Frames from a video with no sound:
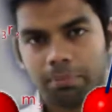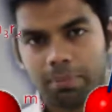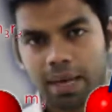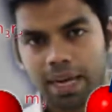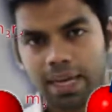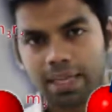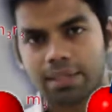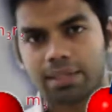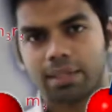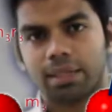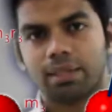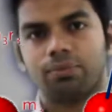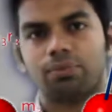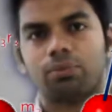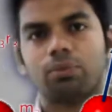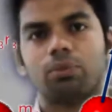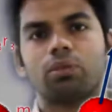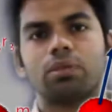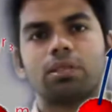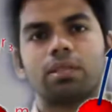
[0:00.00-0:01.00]
balancing
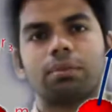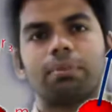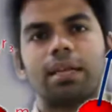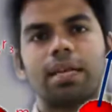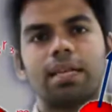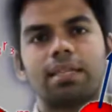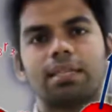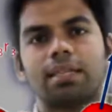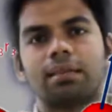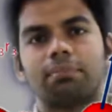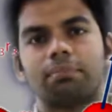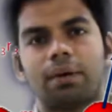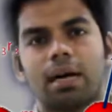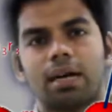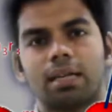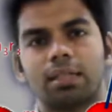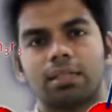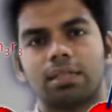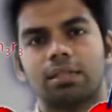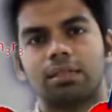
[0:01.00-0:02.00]
force, a balancing
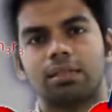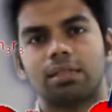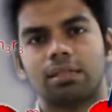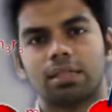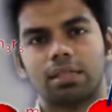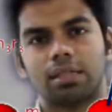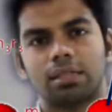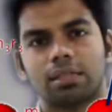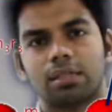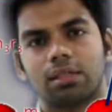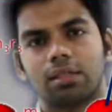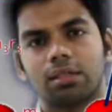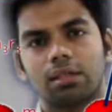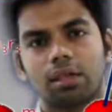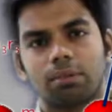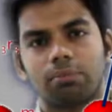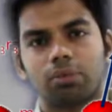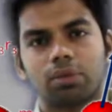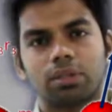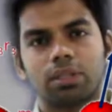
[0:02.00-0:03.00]
mass in just the
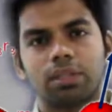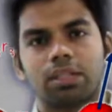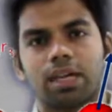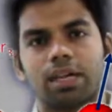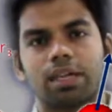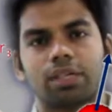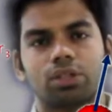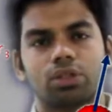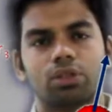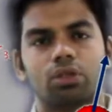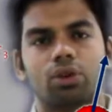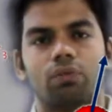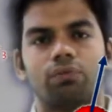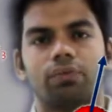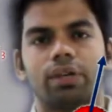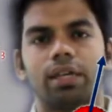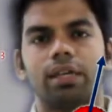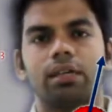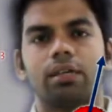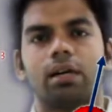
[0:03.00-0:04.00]
opposite direction
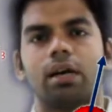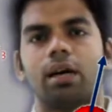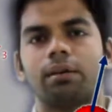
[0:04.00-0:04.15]
of that